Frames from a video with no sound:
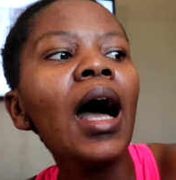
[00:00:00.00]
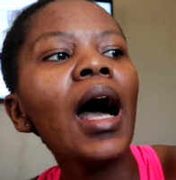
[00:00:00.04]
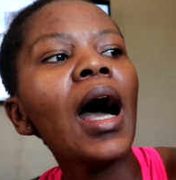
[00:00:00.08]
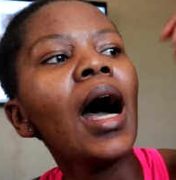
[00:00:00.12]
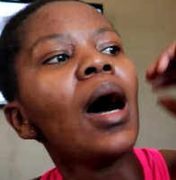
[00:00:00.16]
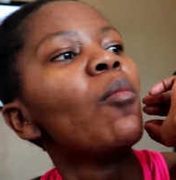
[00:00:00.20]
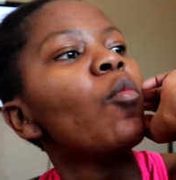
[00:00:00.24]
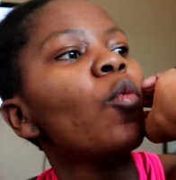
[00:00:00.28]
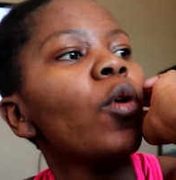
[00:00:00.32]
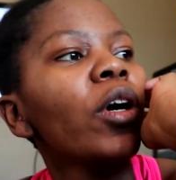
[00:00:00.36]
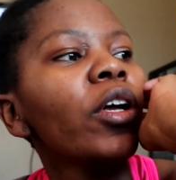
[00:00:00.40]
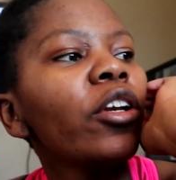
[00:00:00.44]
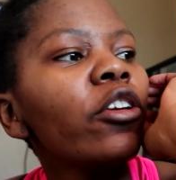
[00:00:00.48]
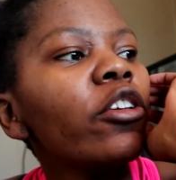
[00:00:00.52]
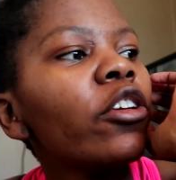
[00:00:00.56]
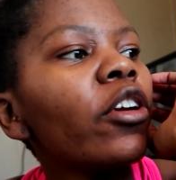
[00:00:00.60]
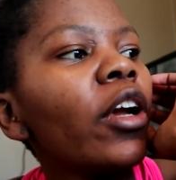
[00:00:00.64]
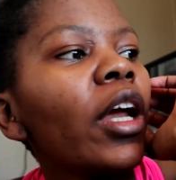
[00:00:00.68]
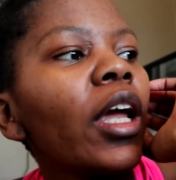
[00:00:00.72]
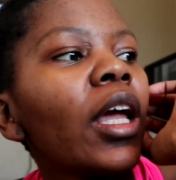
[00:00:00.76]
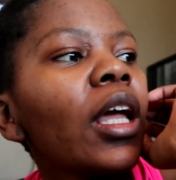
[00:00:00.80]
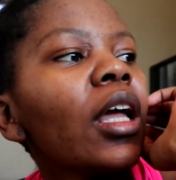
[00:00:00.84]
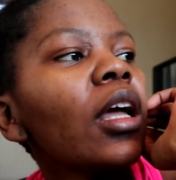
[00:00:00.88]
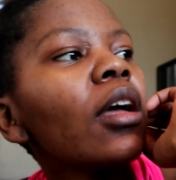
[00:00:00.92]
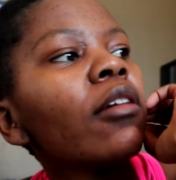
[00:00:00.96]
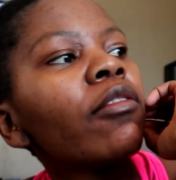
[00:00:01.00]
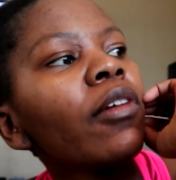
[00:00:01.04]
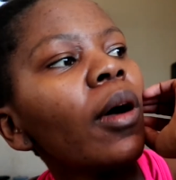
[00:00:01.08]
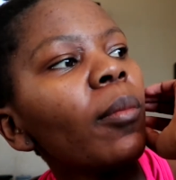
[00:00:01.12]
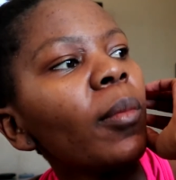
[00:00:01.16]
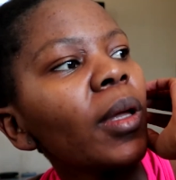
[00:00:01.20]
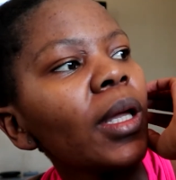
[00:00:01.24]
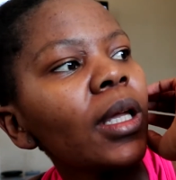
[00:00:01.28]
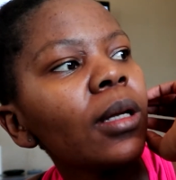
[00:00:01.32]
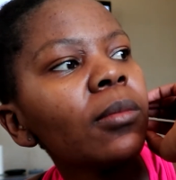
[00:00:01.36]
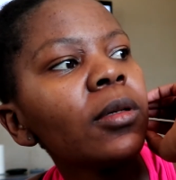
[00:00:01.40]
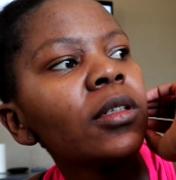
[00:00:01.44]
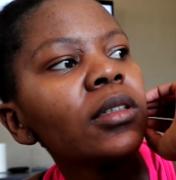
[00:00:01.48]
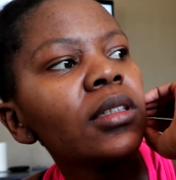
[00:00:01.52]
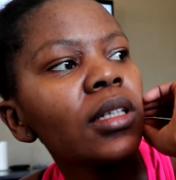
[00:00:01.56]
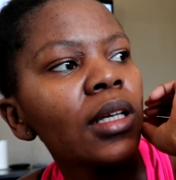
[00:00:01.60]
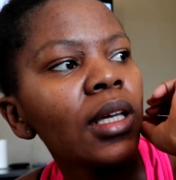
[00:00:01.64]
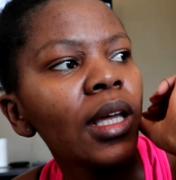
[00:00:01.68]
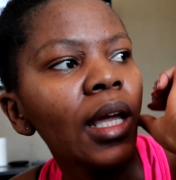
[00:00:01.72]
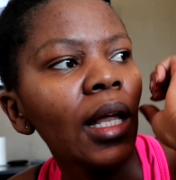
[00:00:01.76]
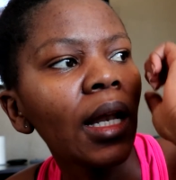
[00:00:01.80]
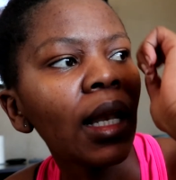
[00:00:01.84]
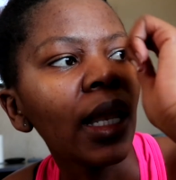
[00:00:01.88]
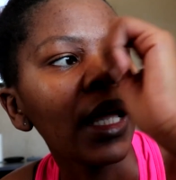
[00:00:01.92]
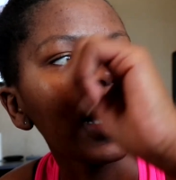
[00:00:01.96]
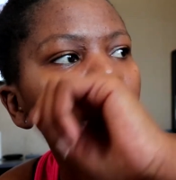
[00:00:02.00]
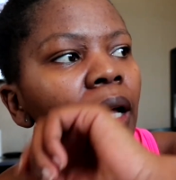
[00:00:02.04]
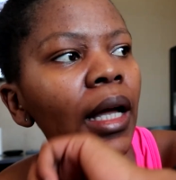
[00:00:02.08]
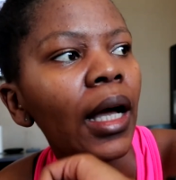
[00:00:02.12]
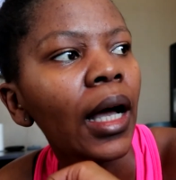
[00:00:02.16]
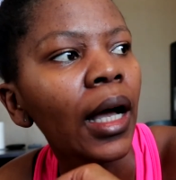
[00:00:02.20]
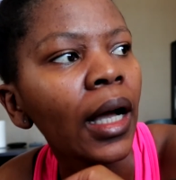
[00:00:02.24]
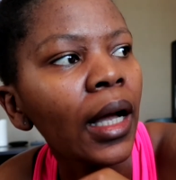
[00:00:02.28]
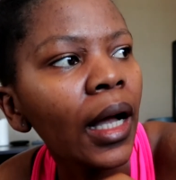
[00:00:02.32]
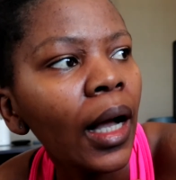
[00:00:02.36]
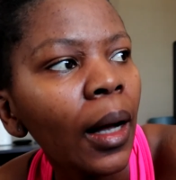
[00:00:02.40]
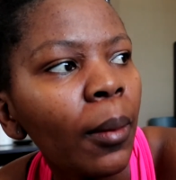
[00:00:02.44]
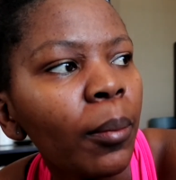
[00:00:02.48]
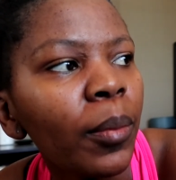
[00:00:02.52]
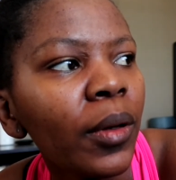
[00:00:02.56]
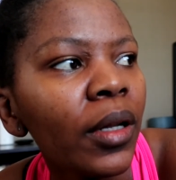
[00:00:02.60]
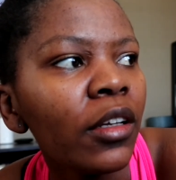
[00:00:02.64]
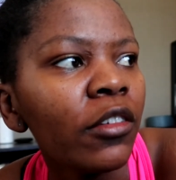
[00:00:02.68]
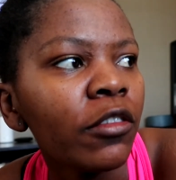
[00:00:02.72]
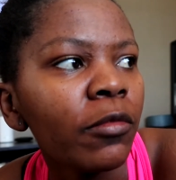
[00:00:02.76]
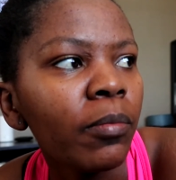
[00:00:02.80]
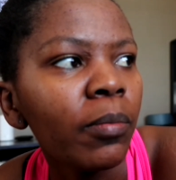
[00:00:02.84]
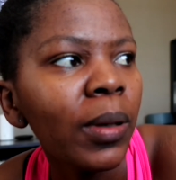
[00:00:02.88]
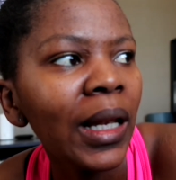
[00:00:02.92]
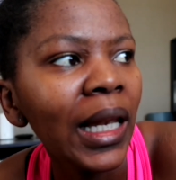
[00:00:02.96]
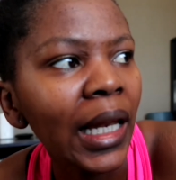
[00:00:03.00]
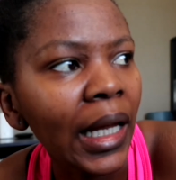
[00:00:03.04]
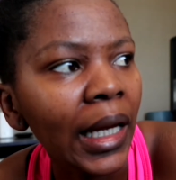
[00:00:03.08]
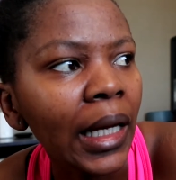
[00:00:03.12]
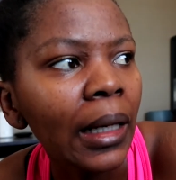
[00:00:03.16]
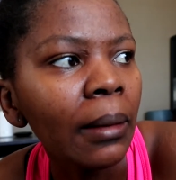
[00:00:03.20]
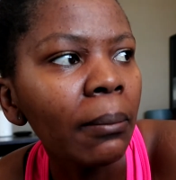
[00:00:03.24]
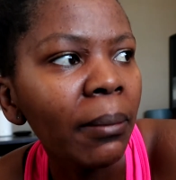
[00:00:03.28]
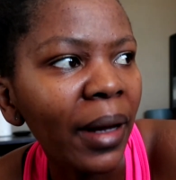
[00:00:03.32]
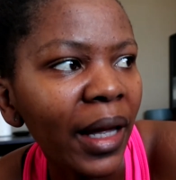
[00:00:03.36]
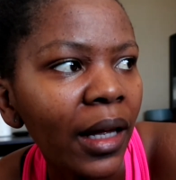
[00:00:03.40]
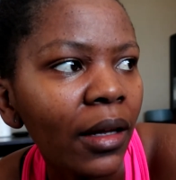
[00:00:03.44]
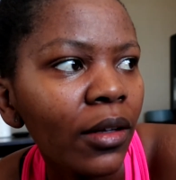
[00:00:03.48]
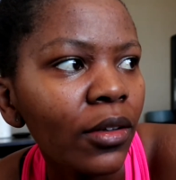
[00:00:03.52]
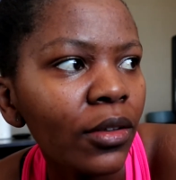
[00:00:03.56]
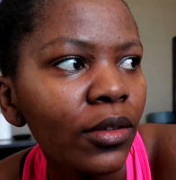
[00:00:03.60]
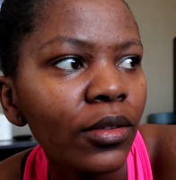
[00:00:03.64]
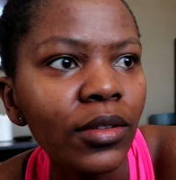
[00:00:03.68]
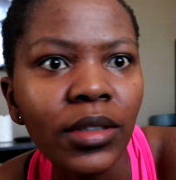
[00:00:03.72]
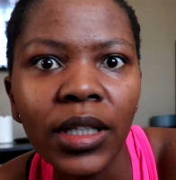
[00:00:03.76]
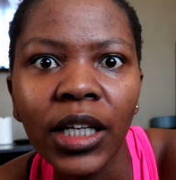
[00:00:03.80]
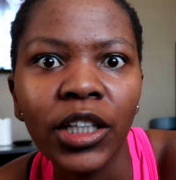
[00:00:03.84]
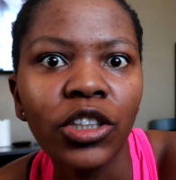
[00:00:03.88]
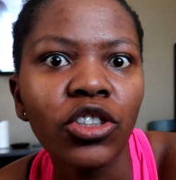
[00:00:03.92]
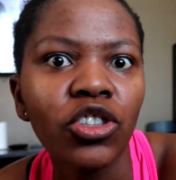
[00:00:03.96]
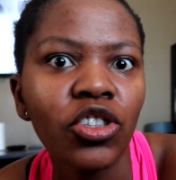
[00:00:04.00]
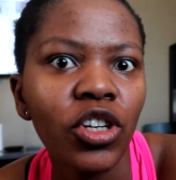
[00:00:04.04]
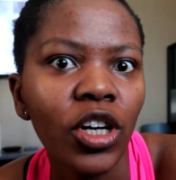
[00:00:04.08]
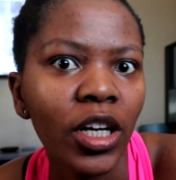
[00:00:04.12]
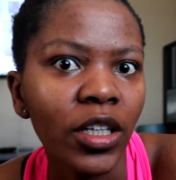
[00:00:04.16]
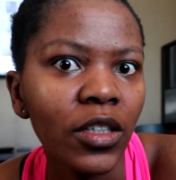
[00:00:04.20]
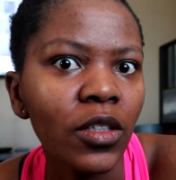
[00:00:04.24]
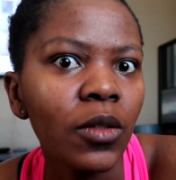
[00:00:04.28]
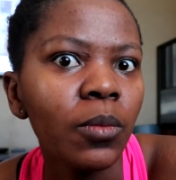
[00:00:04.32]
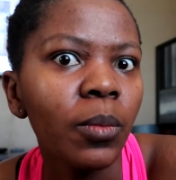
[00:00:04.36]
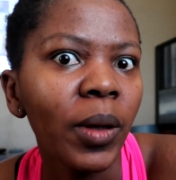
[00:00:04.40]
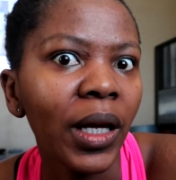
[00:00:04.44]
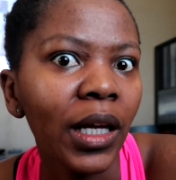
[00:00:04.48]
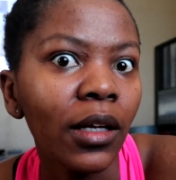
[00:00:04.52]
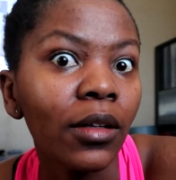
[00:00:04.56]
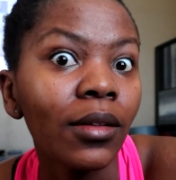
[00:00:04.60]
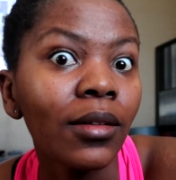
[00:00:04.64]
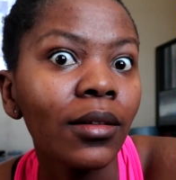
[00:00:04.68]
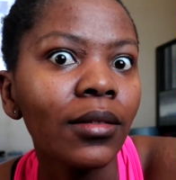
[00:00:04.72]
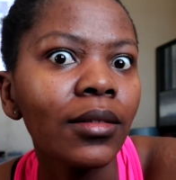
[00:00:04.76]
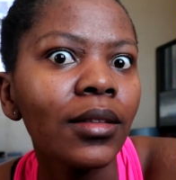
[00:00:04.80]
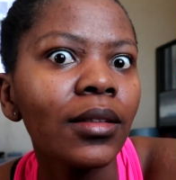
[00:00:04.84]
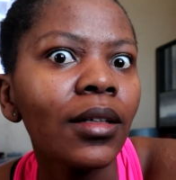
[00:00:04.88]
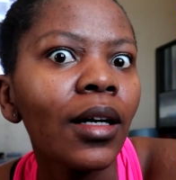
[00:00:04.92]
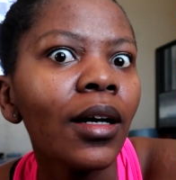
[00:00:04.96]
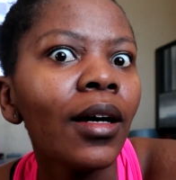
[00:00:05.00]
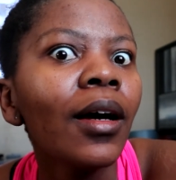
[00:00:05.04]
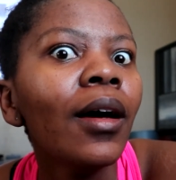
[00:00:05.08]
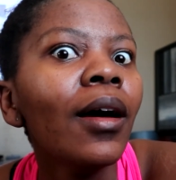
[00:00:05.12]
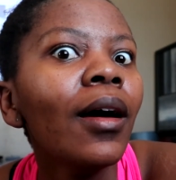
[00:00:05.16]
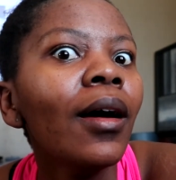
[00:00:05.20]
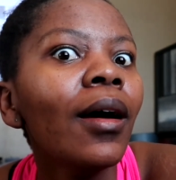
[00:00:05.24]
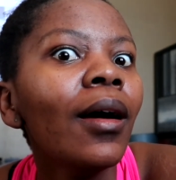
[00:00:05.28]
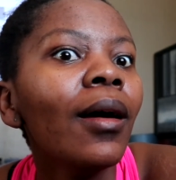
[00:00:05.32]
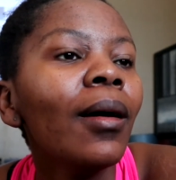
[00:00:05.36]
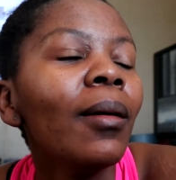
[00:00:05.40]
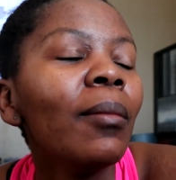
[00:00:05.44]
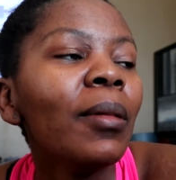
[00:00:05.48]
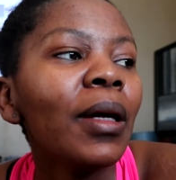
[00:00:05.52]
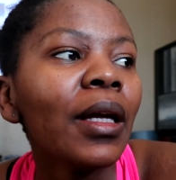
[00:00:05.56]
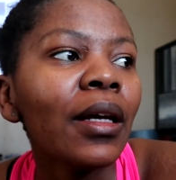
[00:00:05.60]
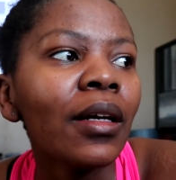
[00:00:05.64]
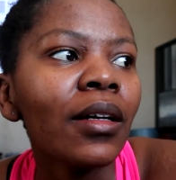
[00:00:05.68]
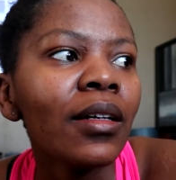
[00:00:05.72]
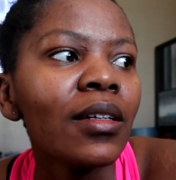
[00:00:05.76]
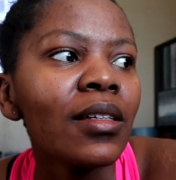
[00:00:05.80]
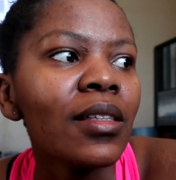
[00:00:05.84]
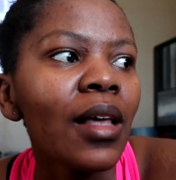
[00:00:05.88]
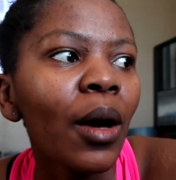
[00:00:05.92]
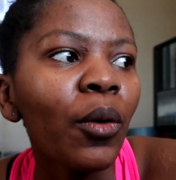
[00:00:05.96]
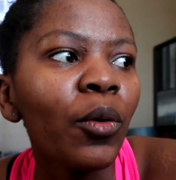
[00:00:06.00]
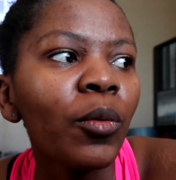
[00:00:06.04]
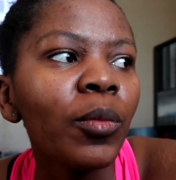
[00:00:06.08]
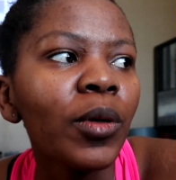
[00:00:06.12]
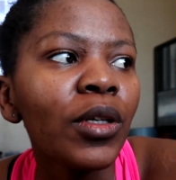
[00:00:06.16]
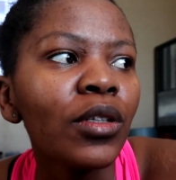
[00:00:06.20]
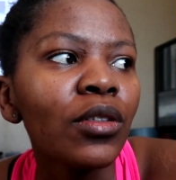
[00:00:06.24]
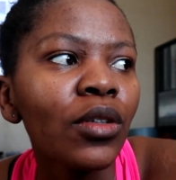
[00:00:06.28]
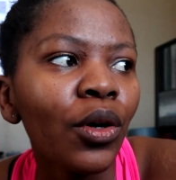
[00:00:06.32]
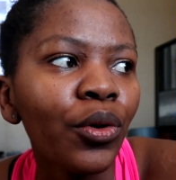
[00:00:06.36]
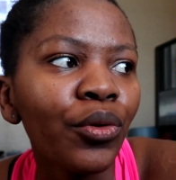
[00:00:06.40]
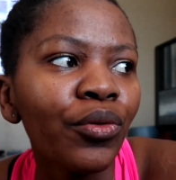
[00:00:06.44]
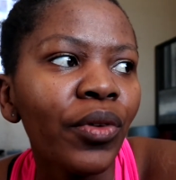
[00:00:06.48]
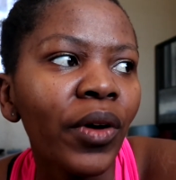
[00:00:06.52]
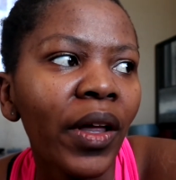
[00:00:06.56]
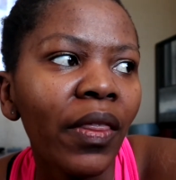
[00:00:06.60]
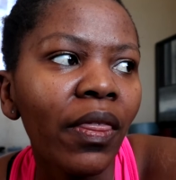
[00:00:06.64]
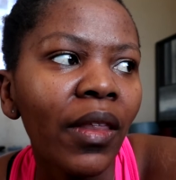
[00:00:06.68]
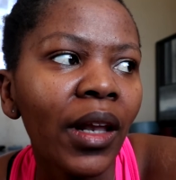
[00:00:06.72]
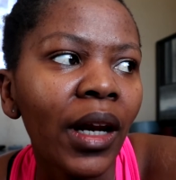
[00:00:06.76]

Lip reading: I'm wondering if I'm able to get like a couple of plain bagels, like just bagels, because that would be so fun.